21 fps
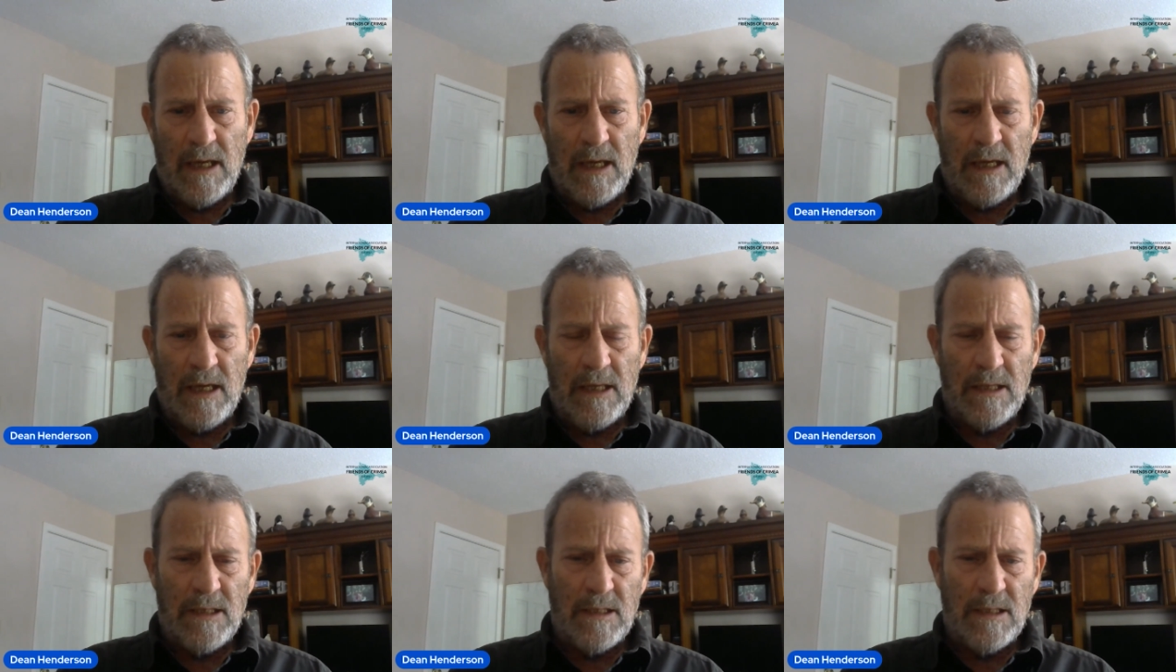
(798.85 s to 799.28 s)

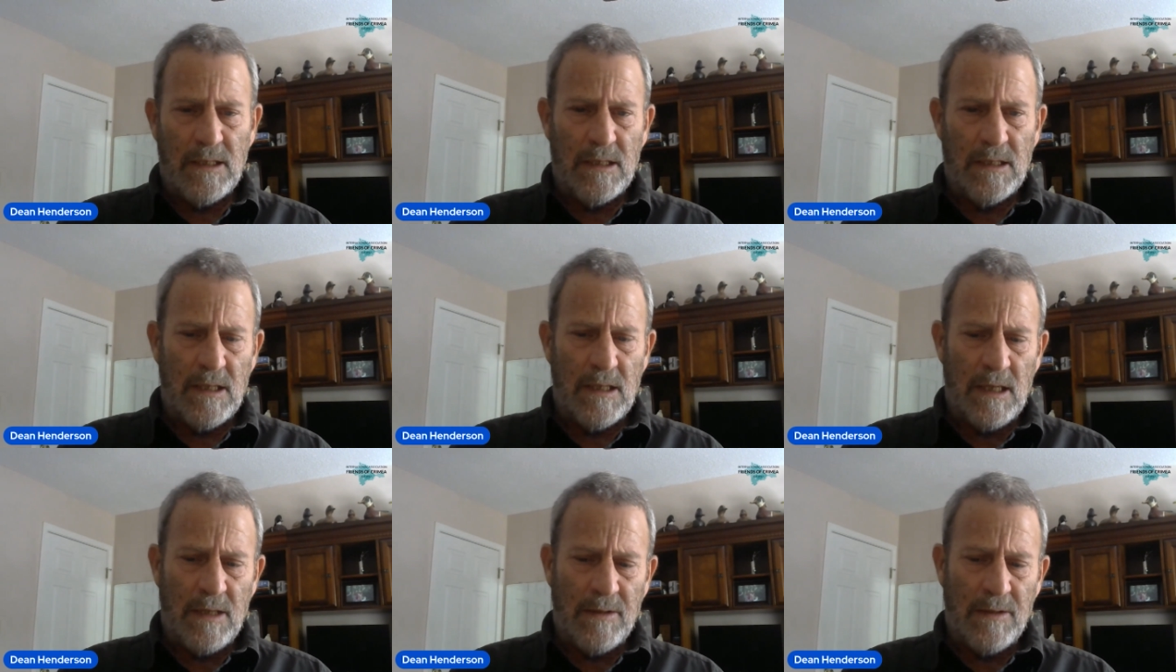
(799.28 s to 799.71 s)
and
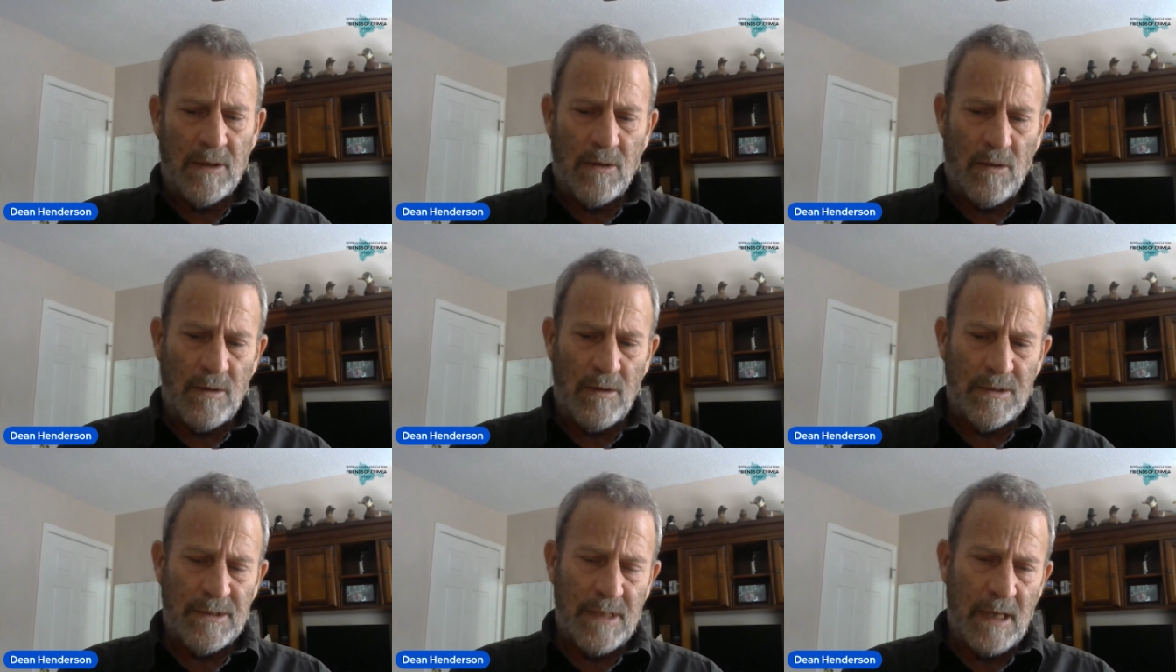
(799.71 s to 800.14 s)
and, of
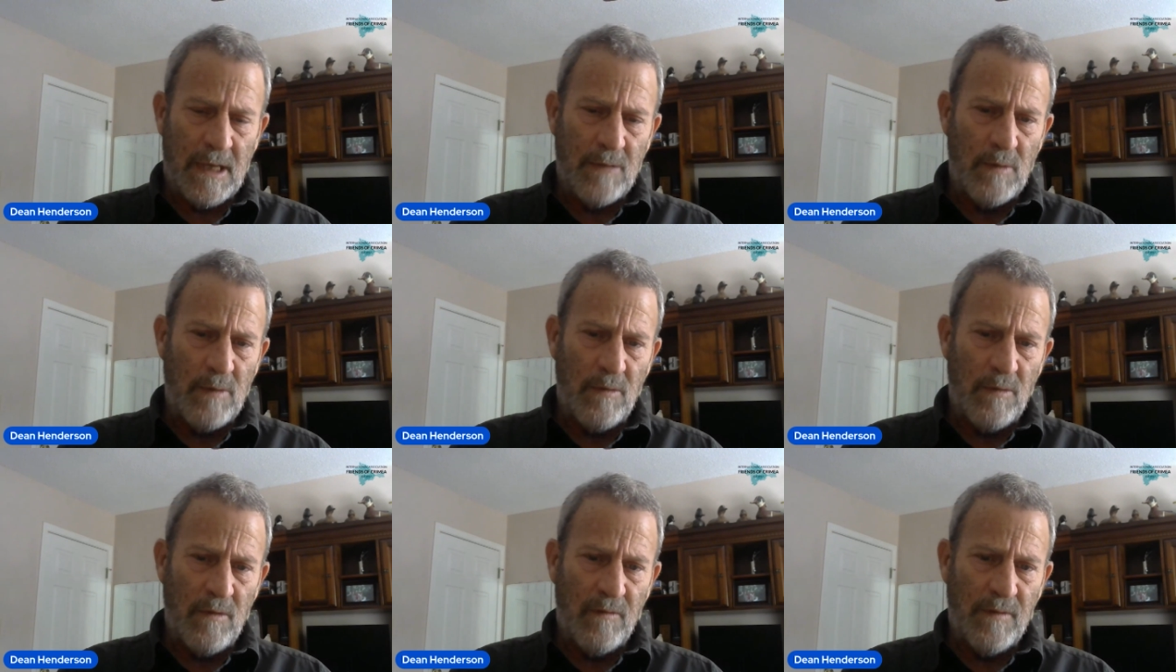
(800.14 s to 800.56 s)
course then
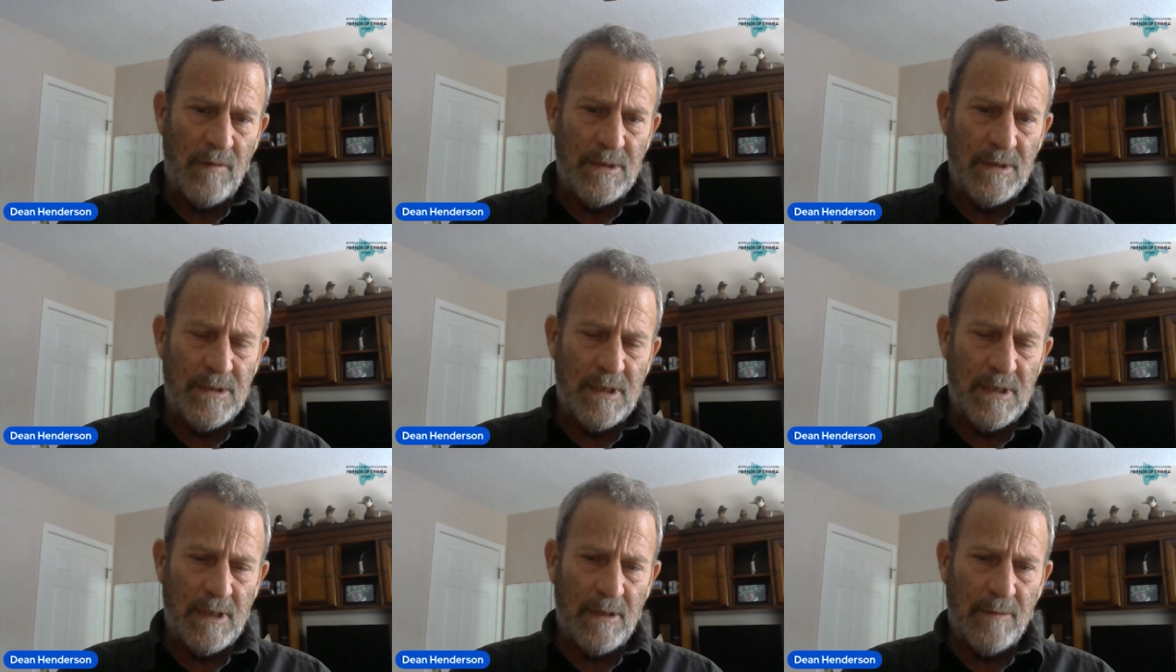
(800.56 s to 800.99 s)
we move
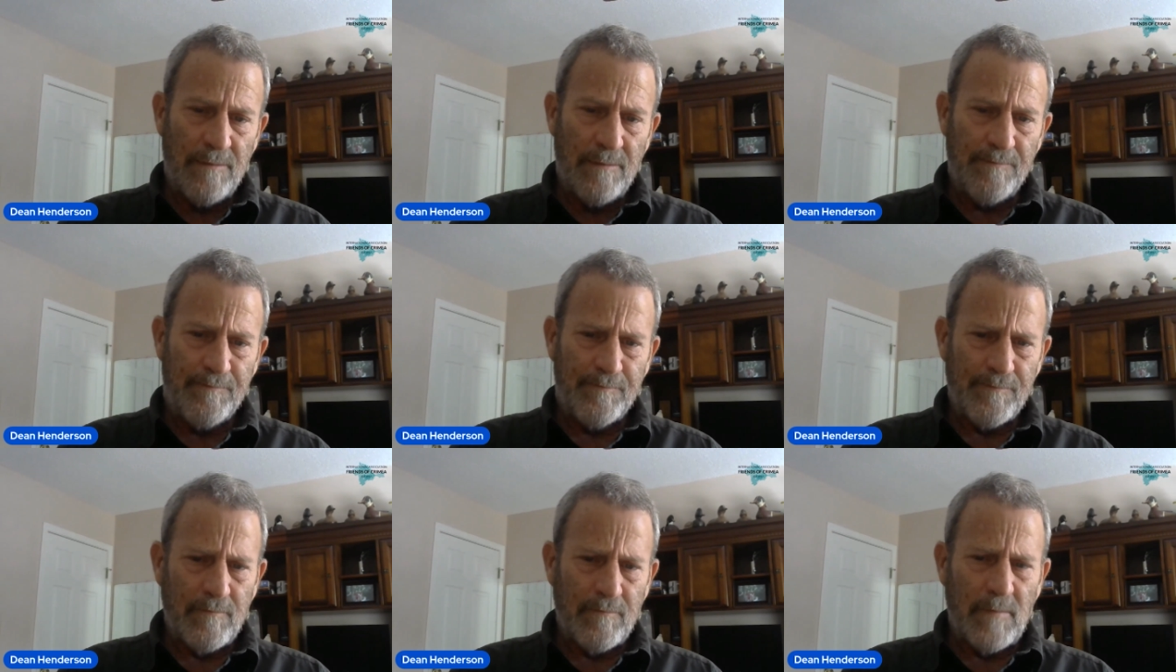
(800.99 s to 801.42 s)
into
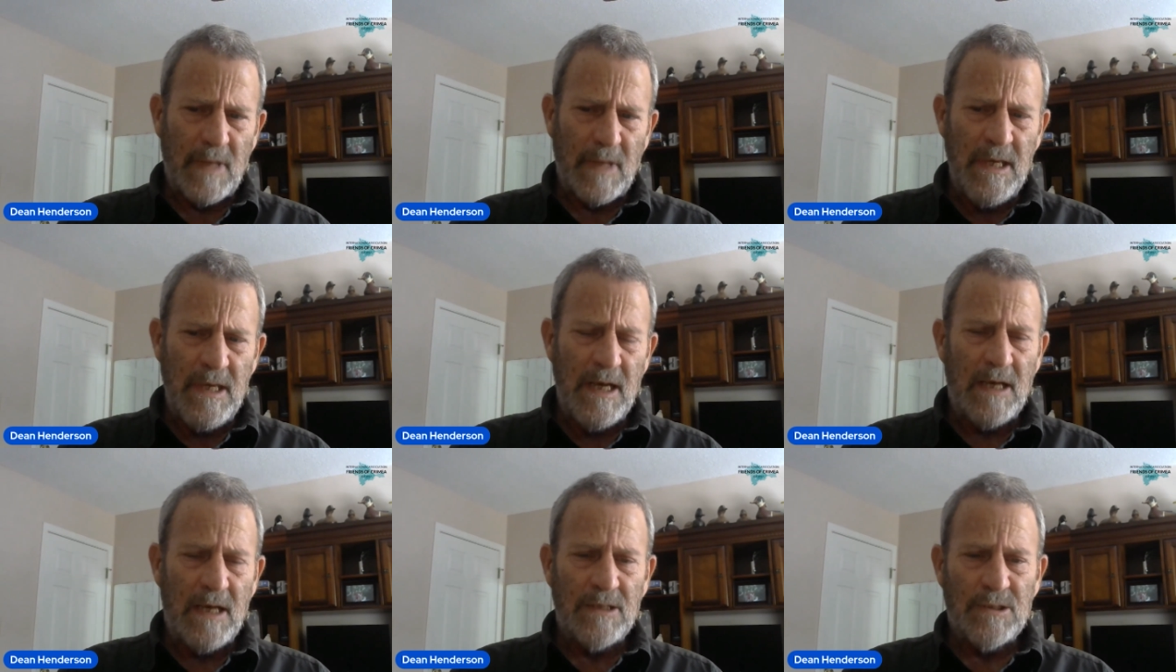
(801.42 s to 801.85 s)

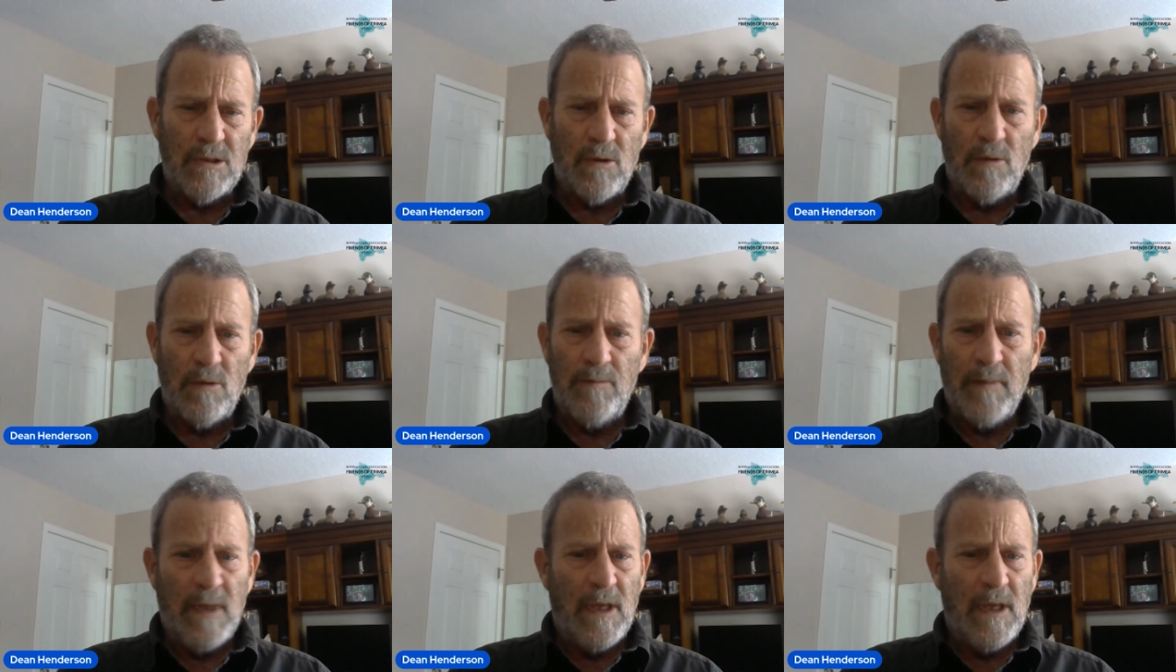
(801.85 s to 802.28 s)
yeah
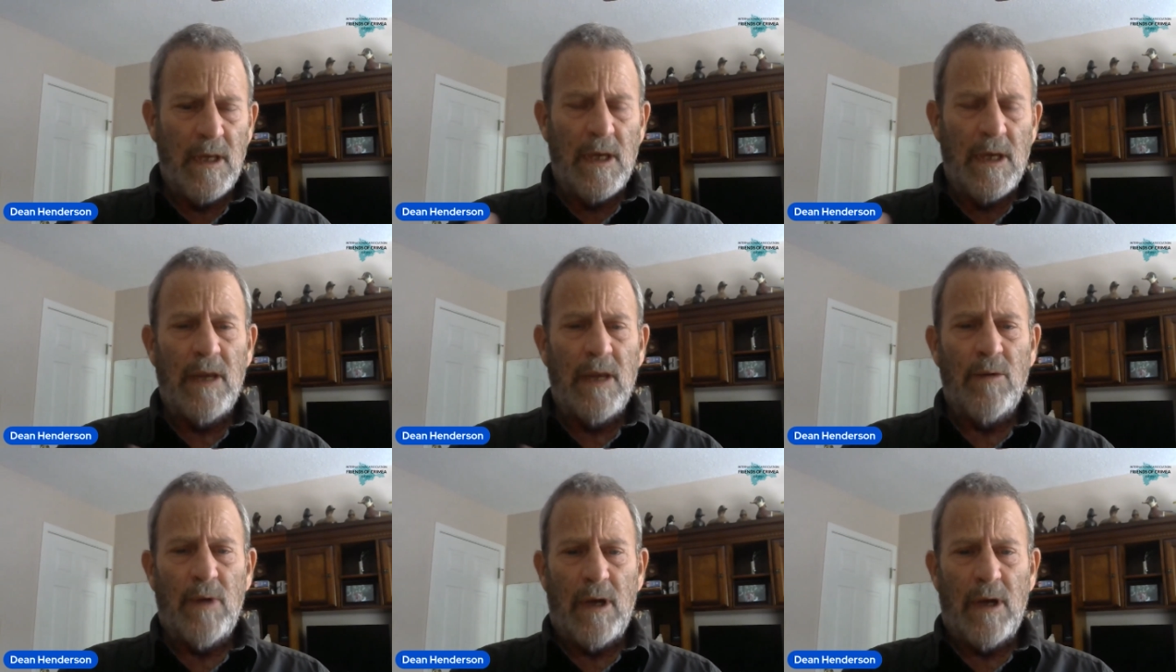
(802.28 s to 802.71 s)
so
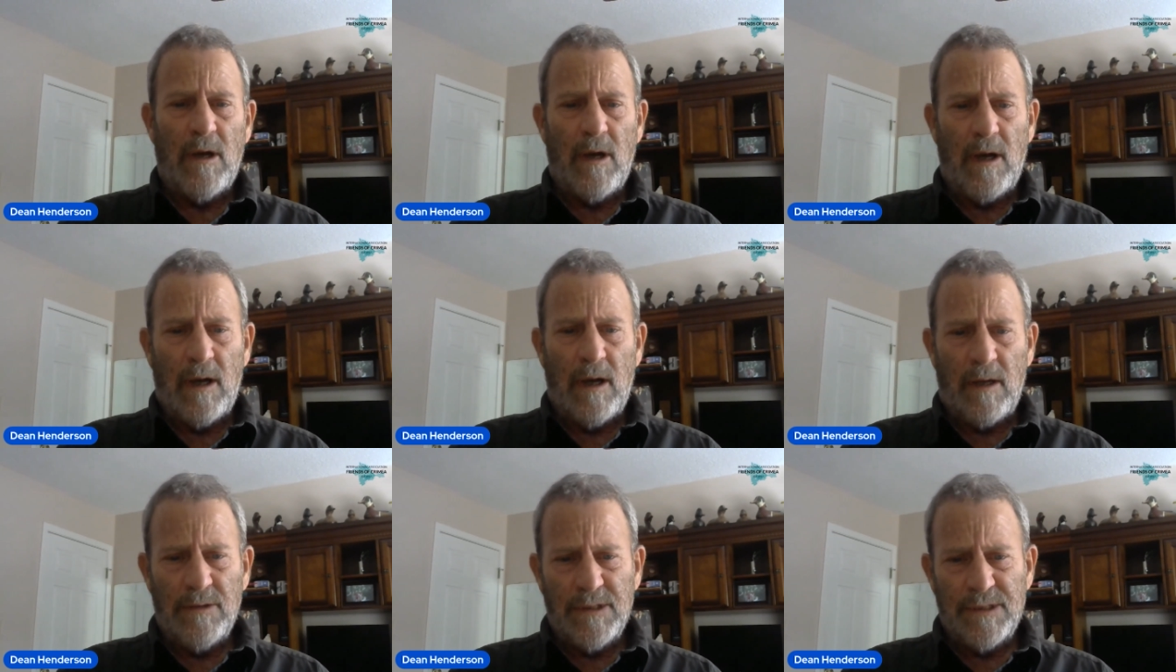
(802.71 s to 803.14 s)
anyway
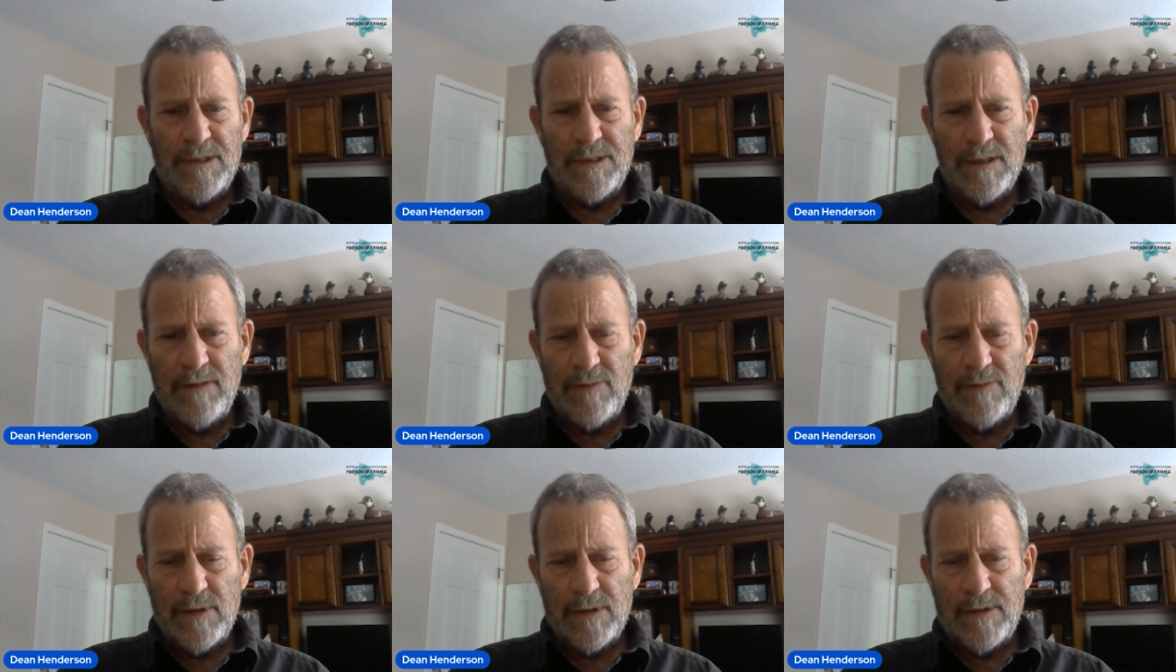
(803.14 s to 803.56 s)
I'll, I'll just
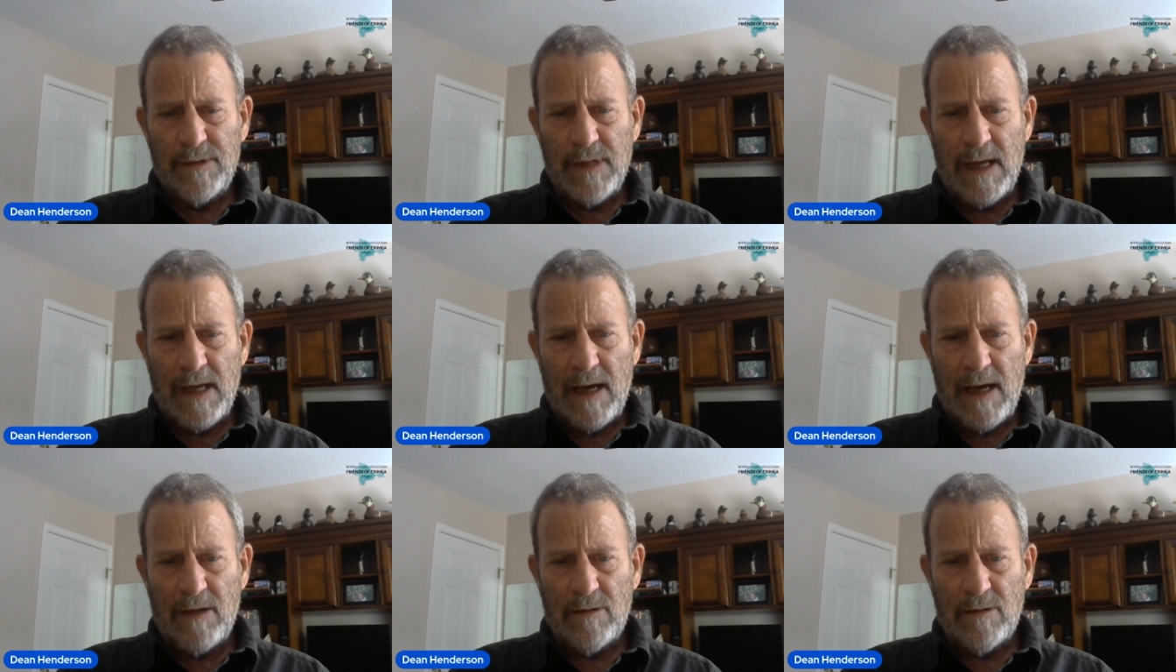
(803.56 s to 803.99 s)
leave it at
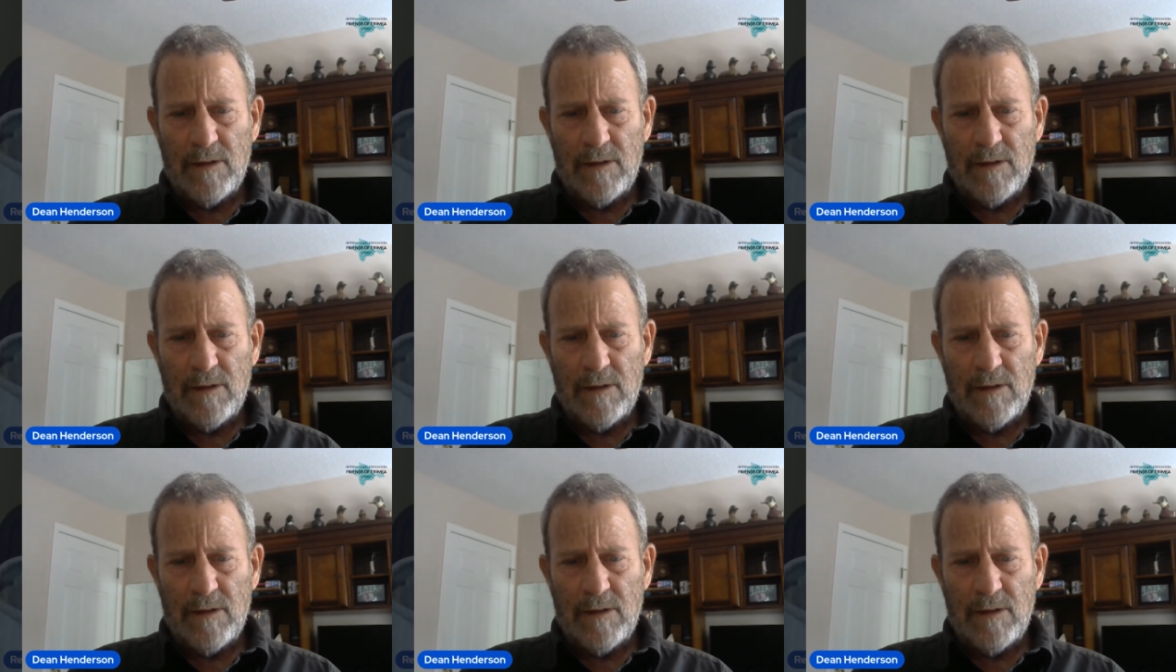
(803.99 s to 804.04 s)
that